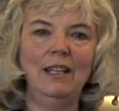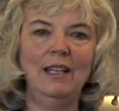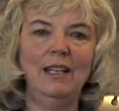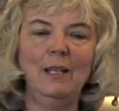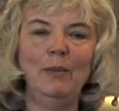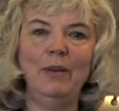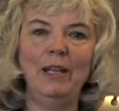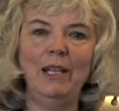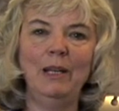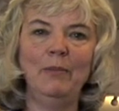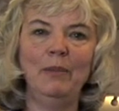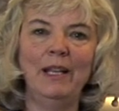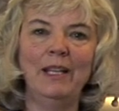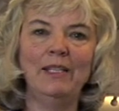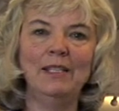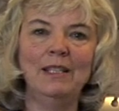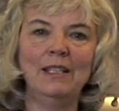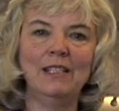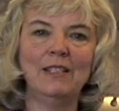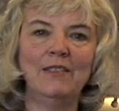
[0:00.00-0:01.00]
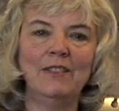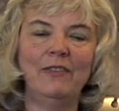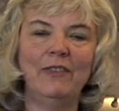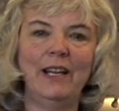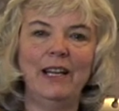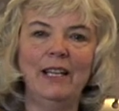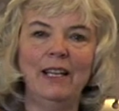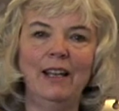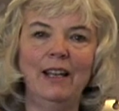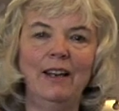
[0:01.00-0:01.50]
and the many blessings of
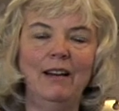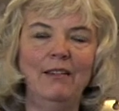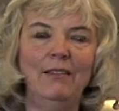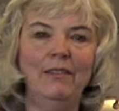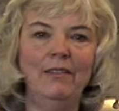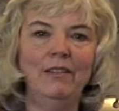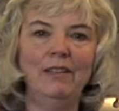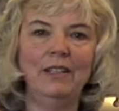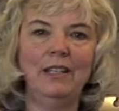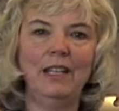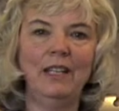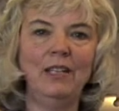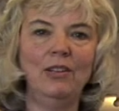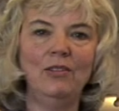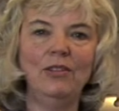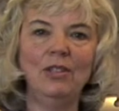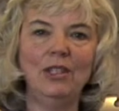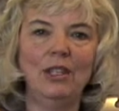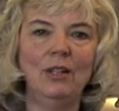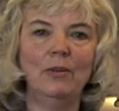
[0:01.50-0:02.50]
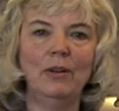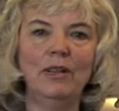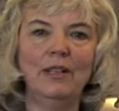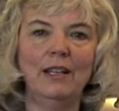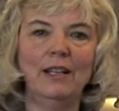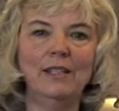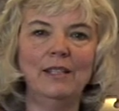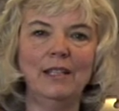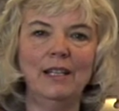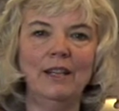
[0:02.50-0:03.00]
divine love that you share with
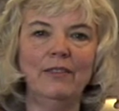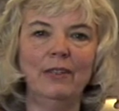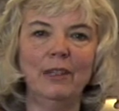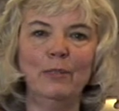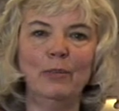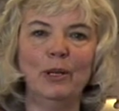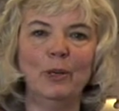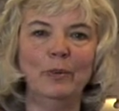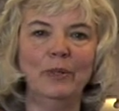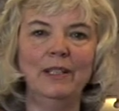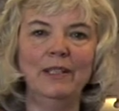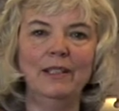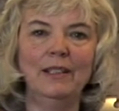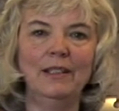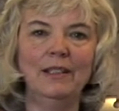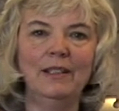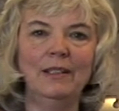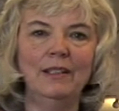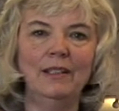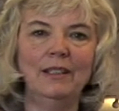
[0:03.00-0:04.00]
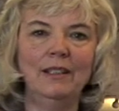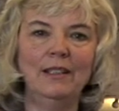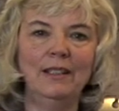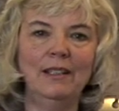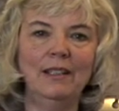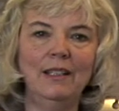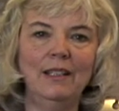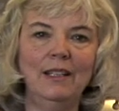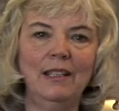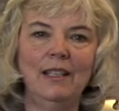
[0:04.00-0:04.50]
us in every moment.
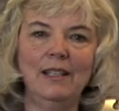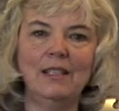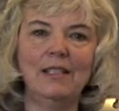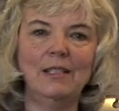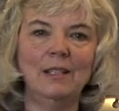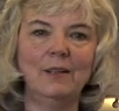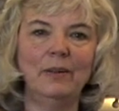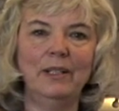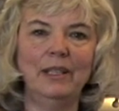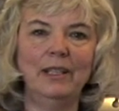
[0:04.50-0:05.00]
And so